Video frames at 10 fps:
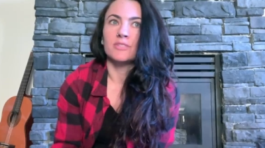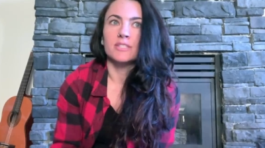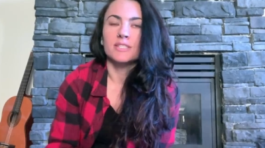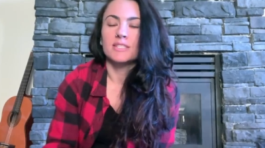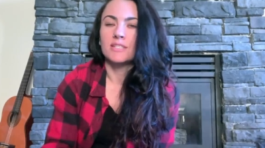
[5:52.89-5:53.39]
for
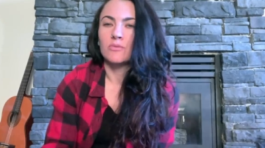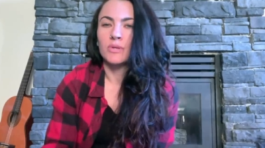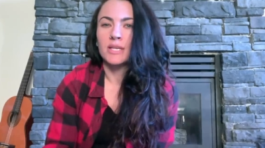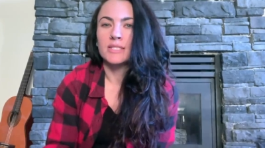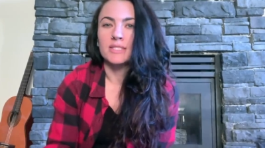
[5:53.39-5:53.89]
16
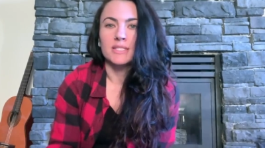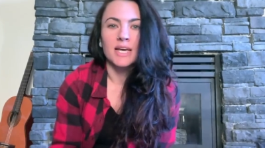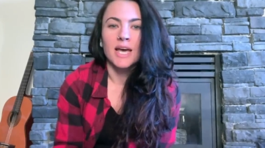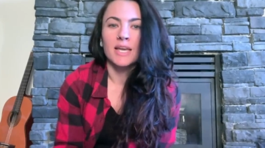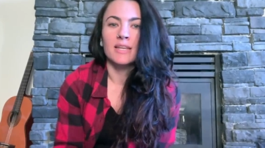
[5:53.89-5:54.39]
weeks and
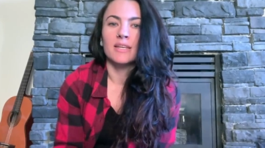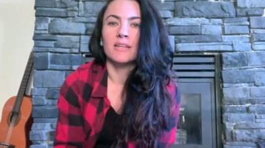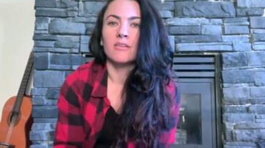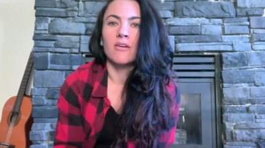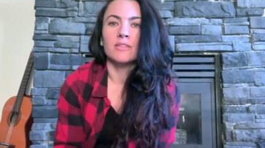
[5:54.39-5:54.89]

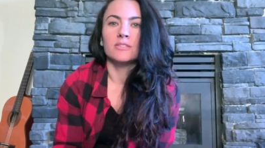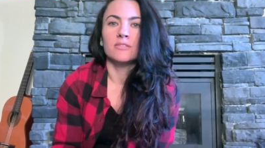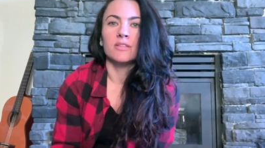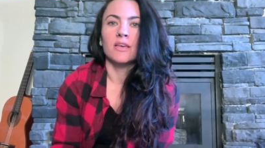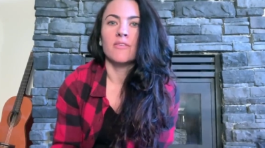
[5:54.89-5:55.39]
dieted and all this
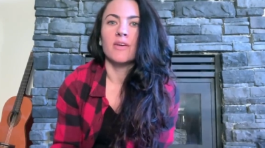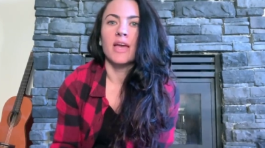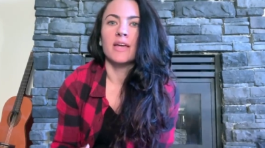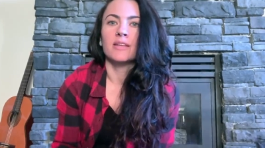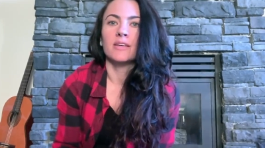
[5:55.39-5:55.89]
sort of stuff. I
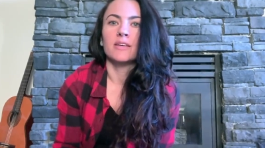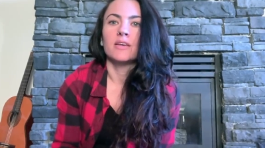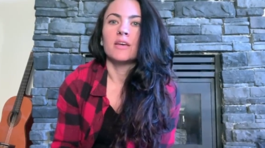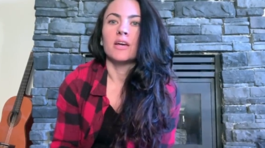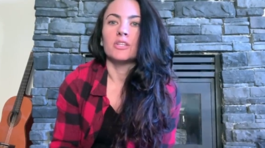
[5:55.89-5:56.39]
had a
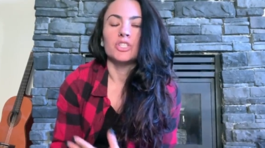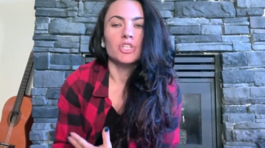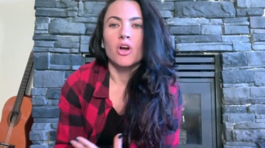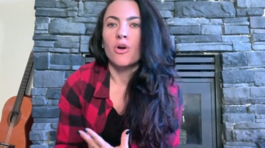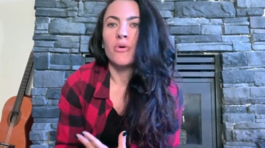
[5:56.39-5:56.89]

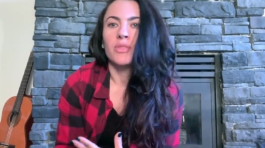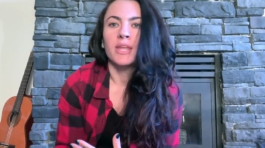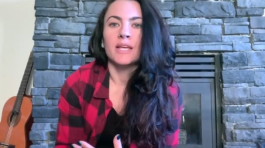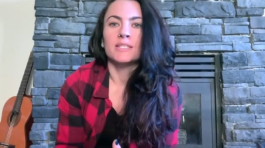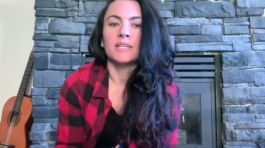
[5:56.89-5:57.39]
show
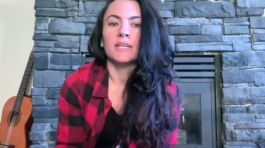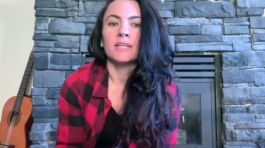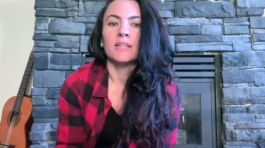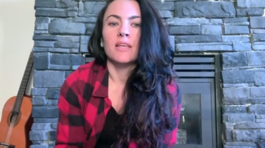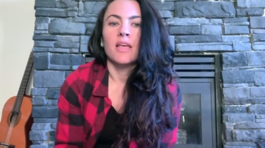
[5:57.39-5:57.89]
that I
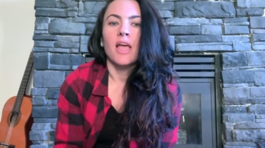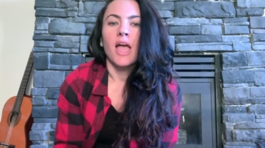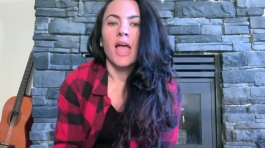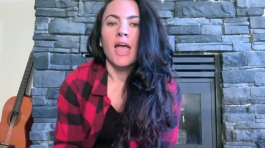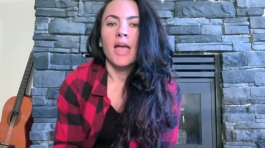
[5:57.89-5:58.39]
did,
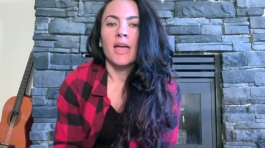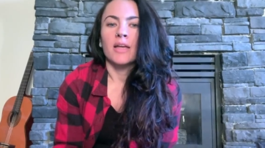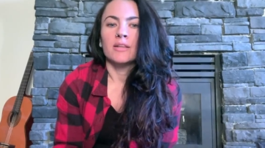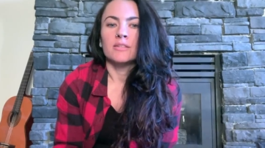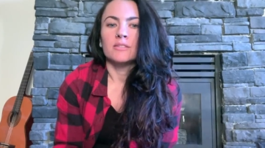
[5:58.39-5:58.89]

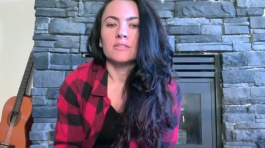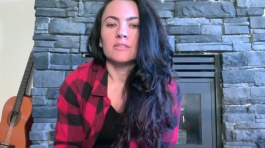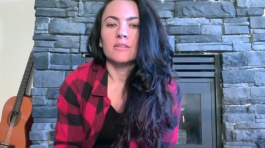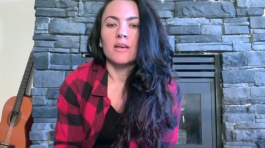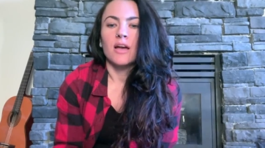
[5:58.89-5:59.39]
and
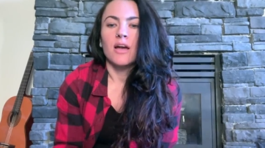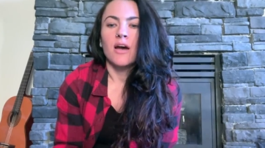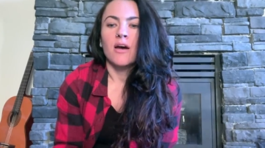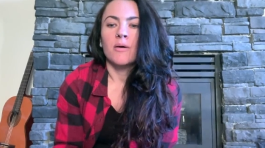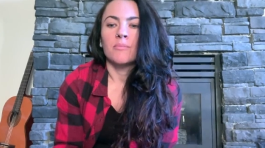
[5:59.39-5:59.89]

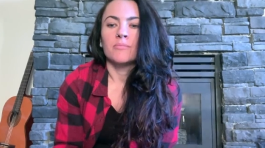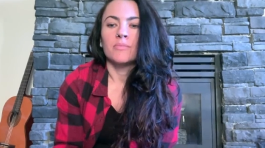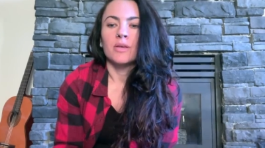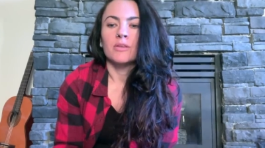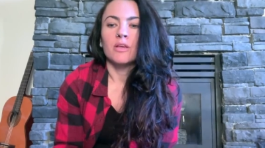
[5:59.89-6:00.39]

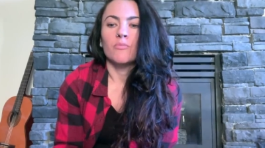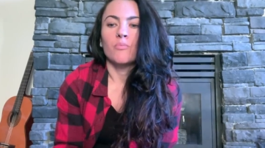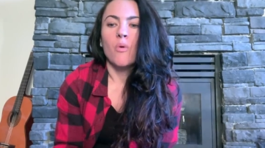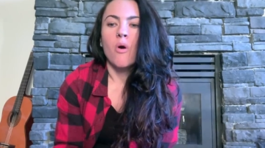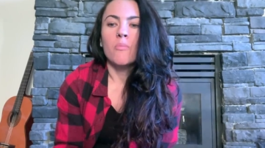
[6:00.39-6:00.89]
it
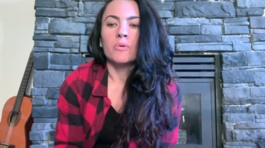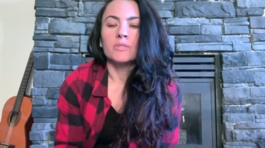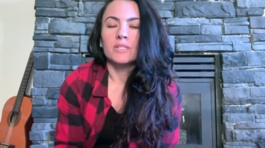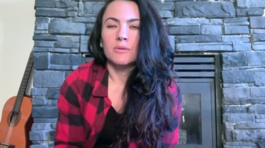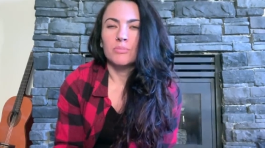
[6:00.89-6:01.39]

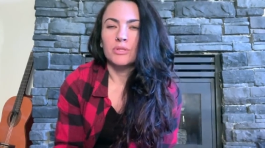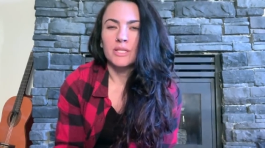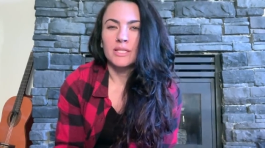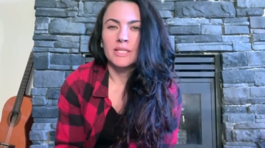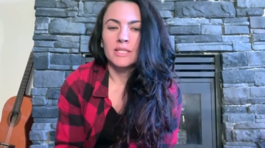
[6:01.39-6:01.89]
almost
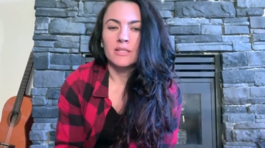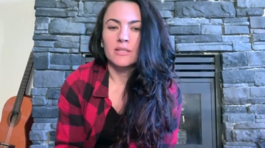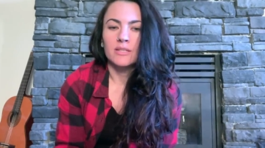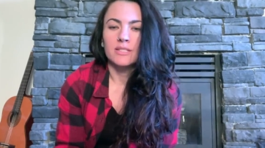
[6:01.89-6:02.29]
completely